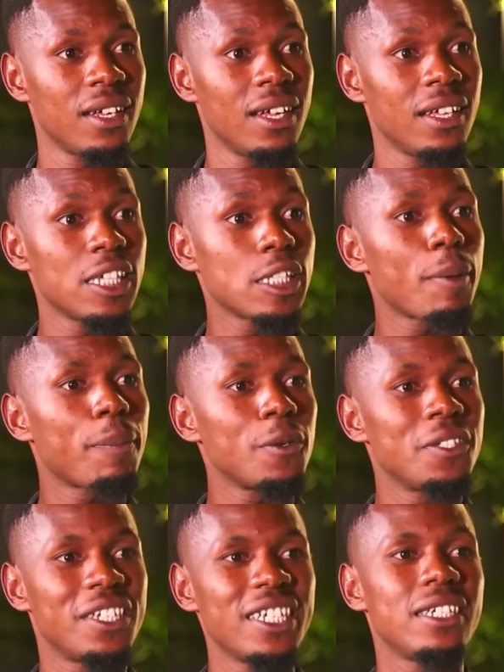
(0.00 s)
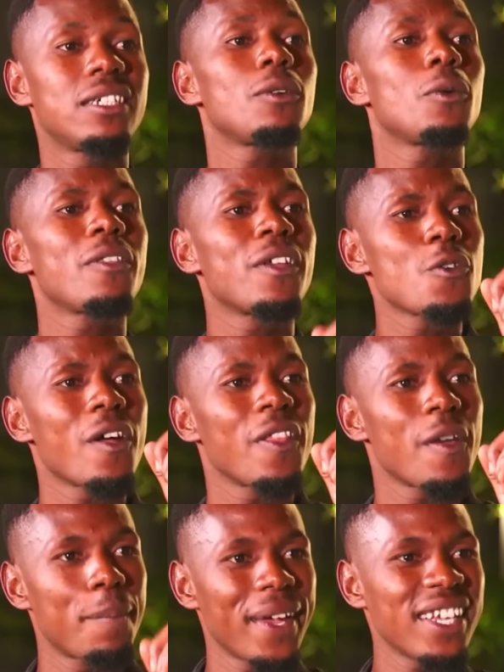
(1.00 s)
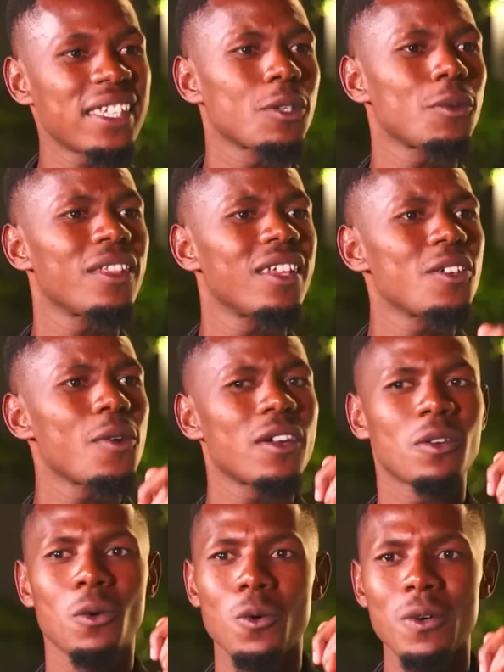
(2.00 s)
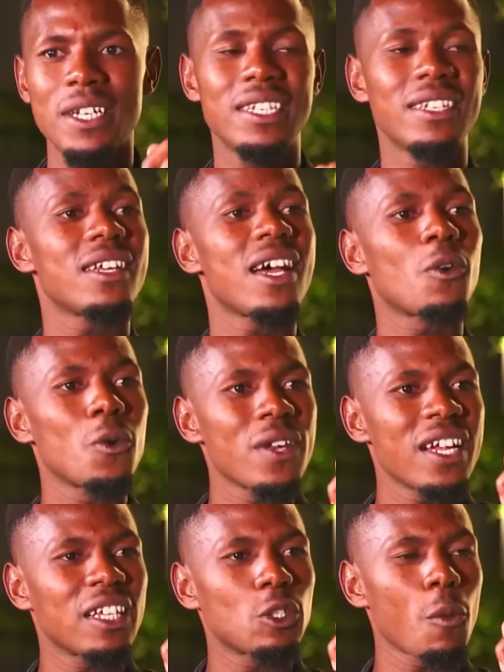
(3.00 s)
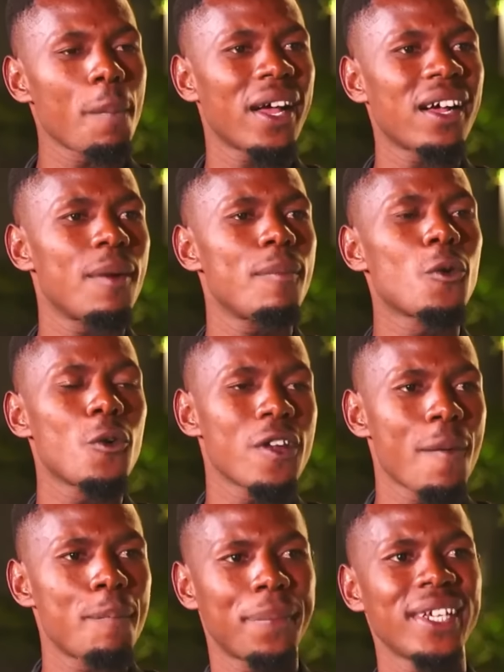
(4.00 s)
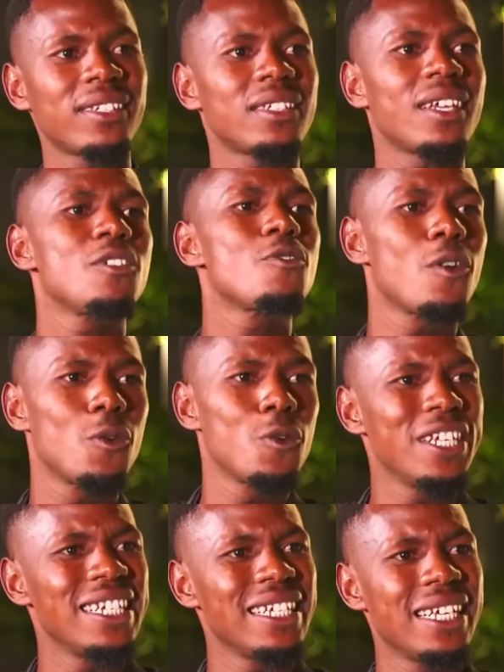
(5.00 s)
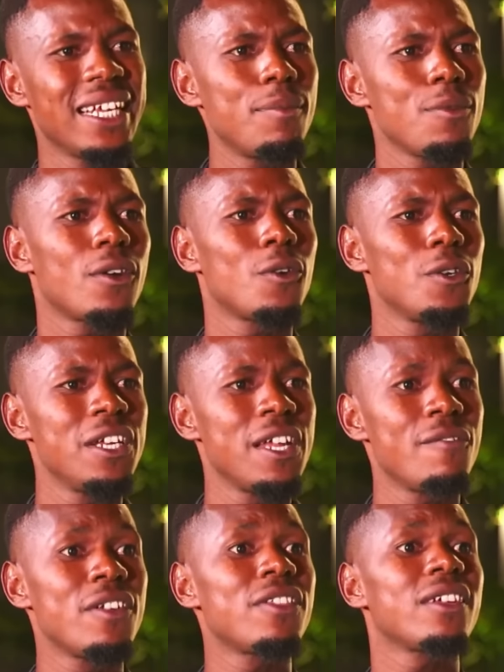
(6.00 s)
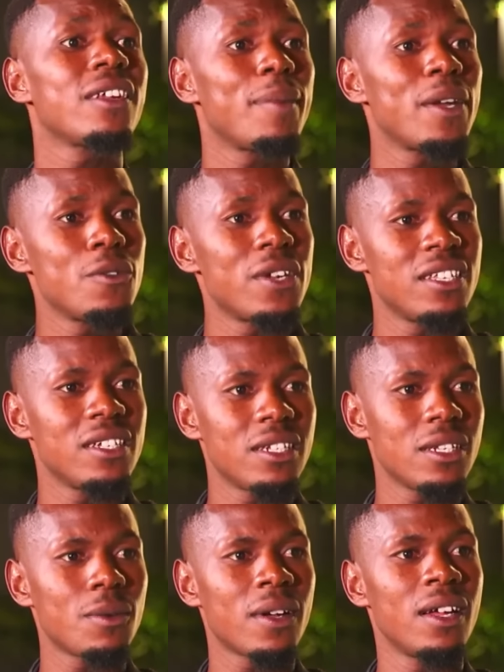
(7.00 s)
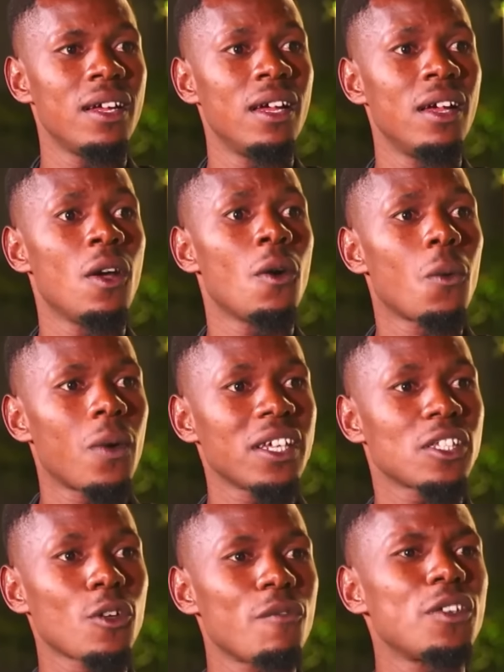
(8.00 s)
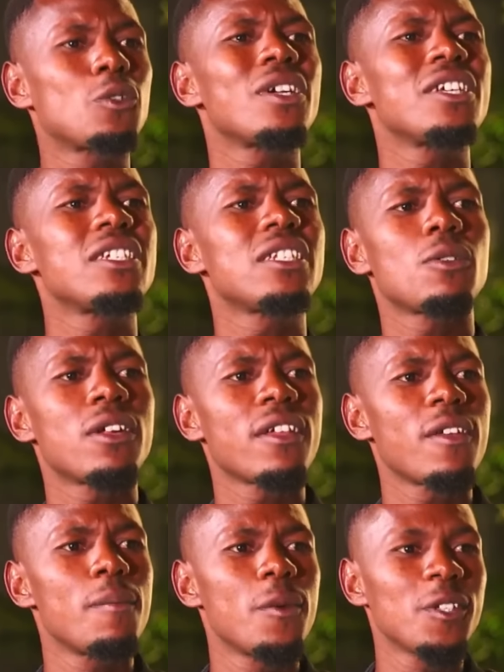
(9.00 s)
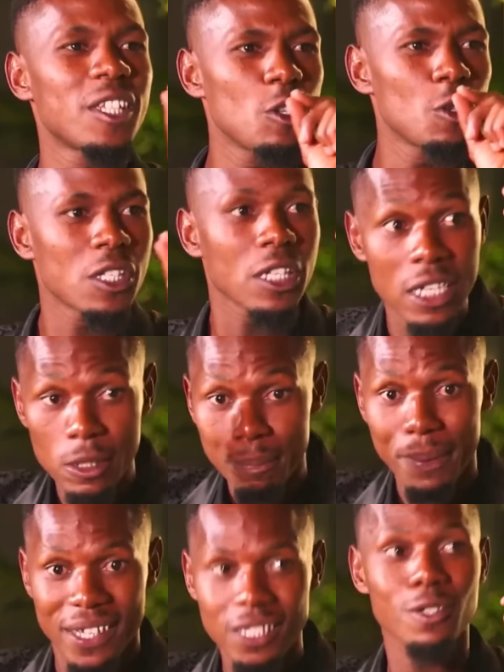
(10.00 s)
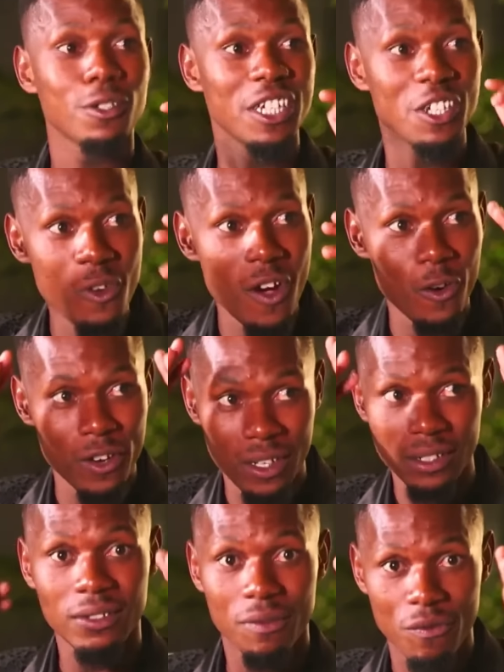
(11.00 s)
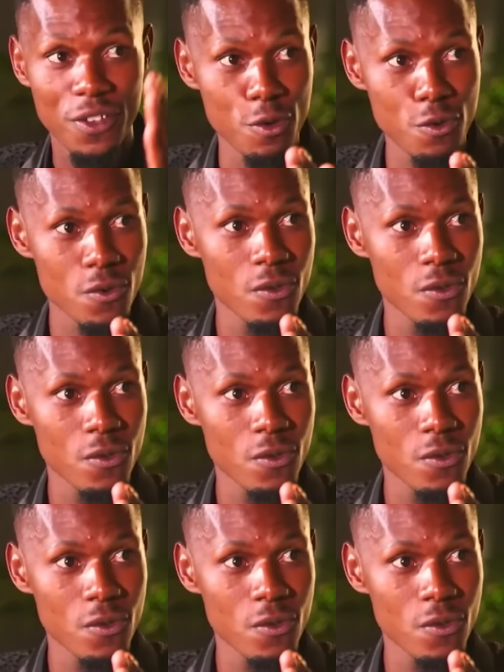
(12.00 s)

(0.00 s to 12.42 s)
These people cheat. Whether you are the best, whether you are good, na kuna kitu mbaya kama uko na pesa, you are good in game, you are good in everything na bado unachitiwa. Worst of it unachitiwa na the most useless person in your own view.